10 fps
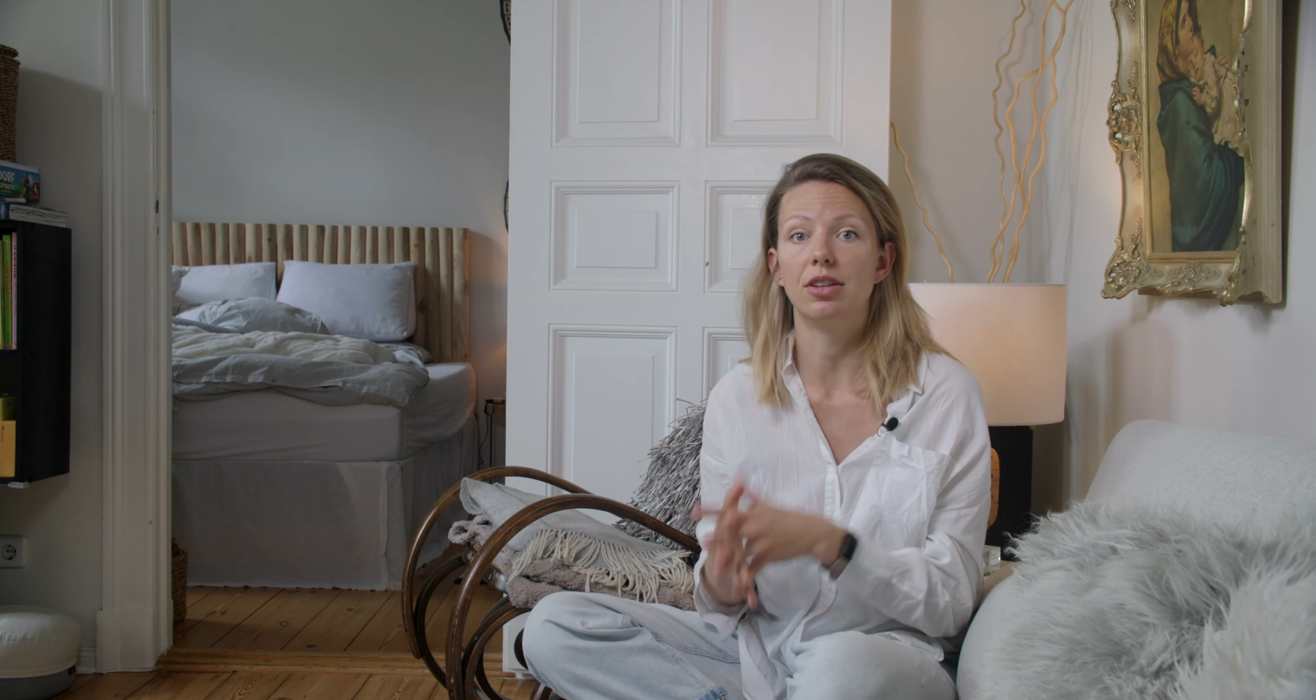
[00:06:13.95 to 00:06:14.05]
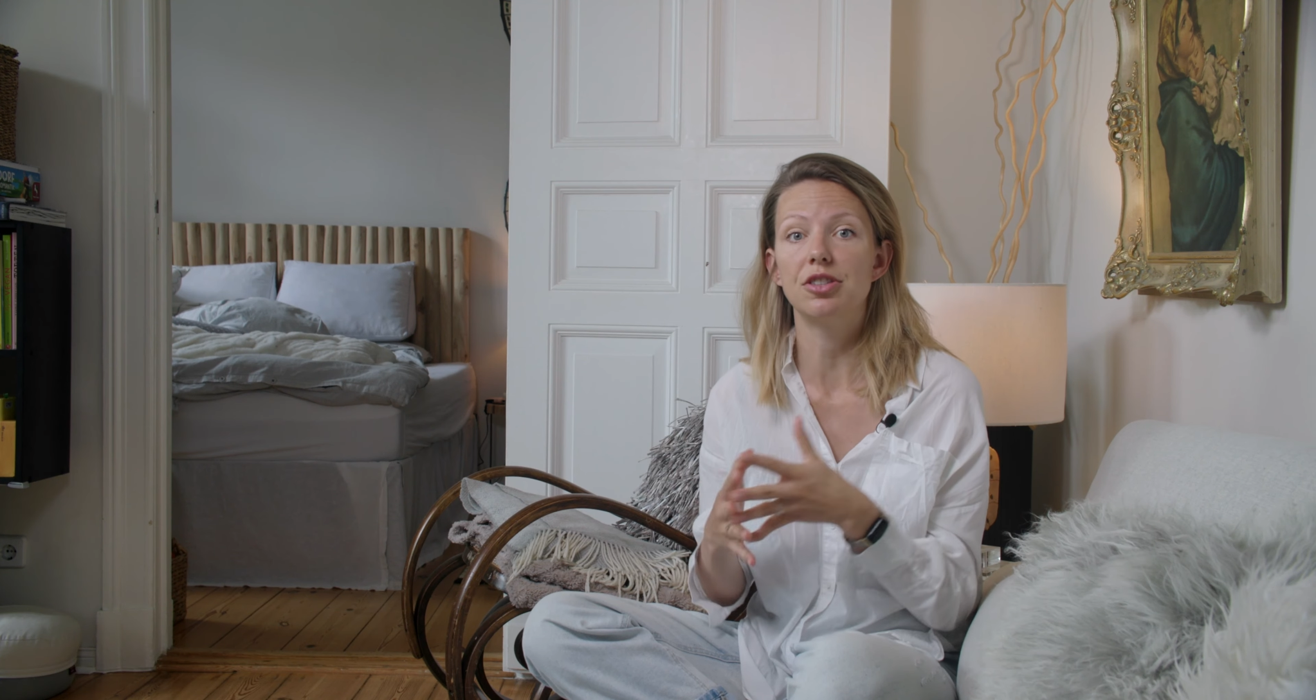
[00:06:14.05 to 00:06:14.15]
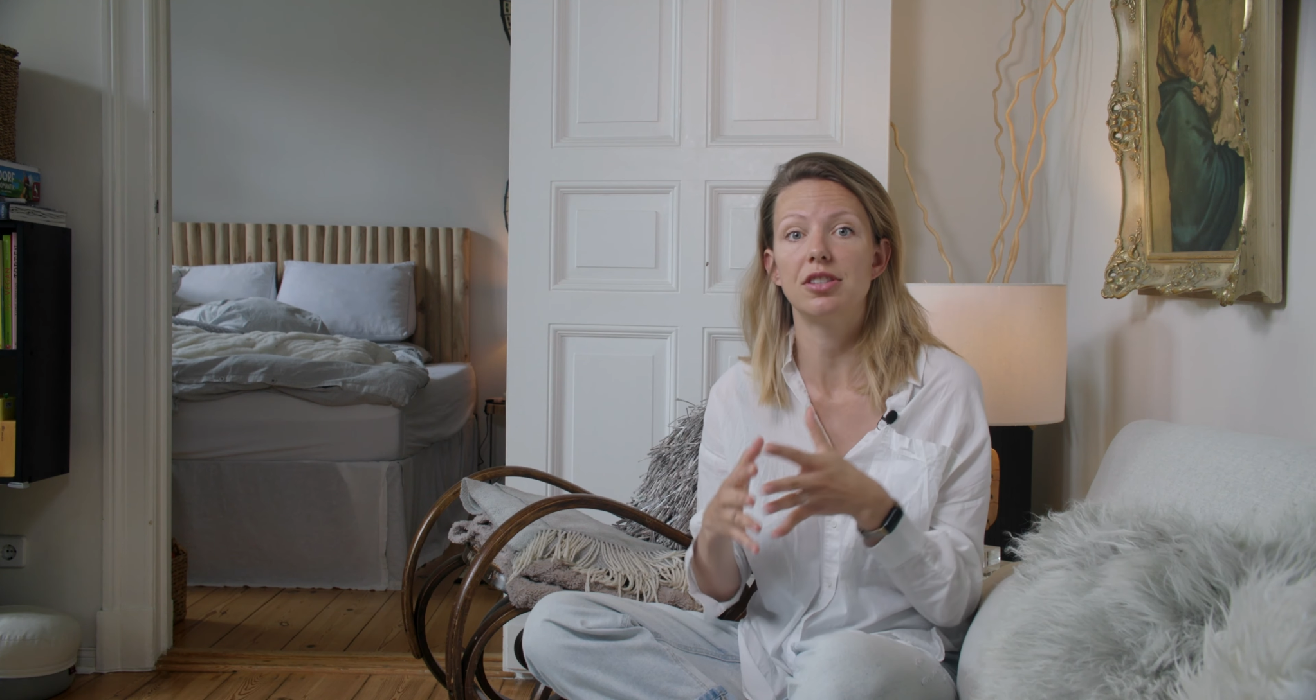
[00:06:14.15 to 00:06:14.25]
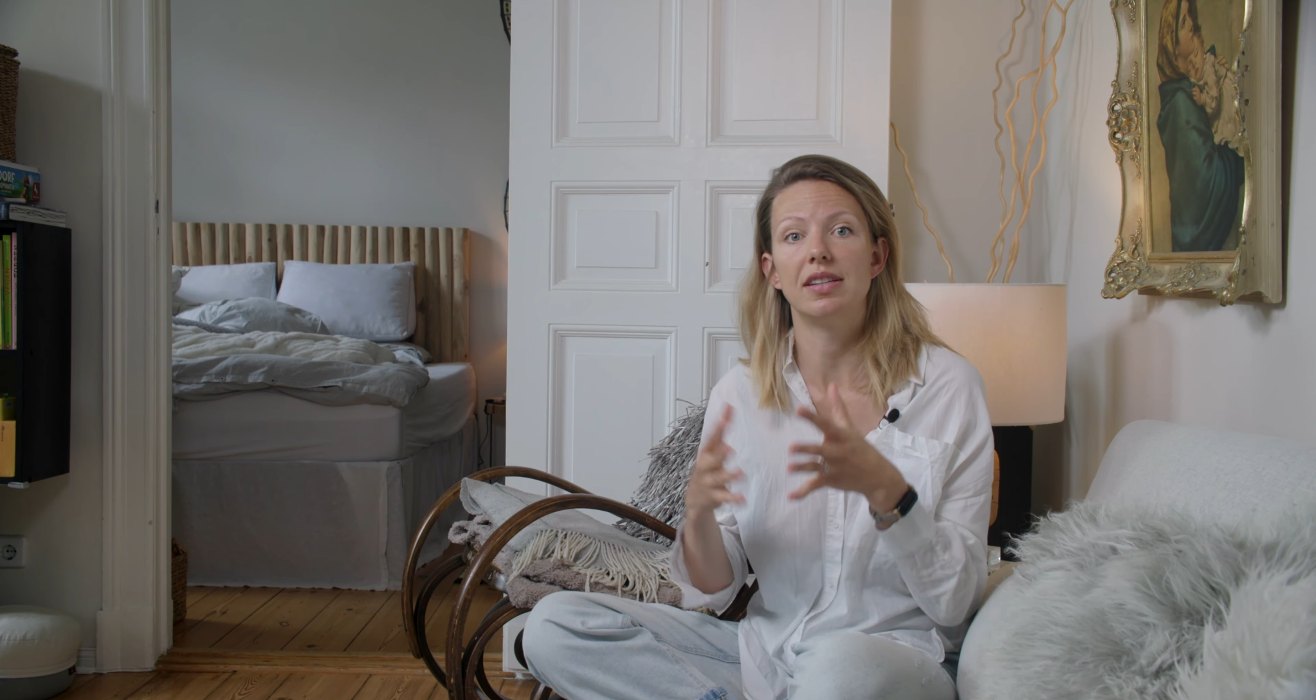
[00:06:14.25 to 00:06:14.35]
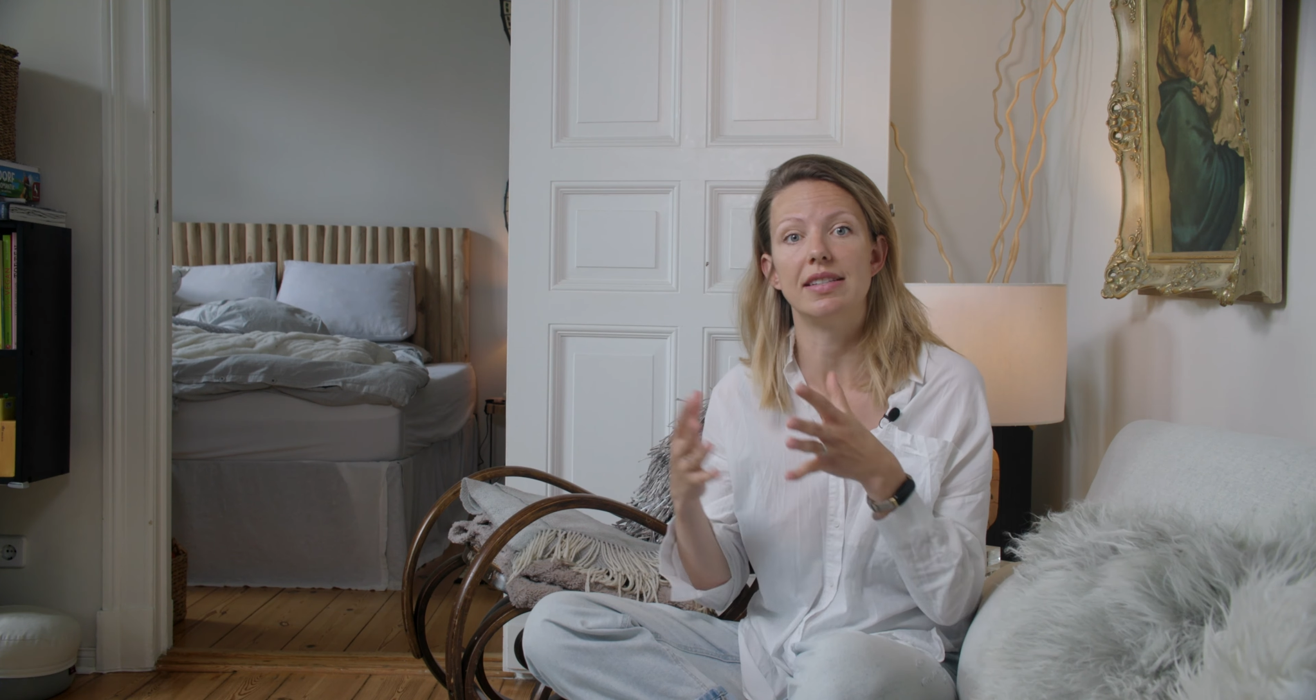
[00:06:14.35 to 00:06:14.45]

not just a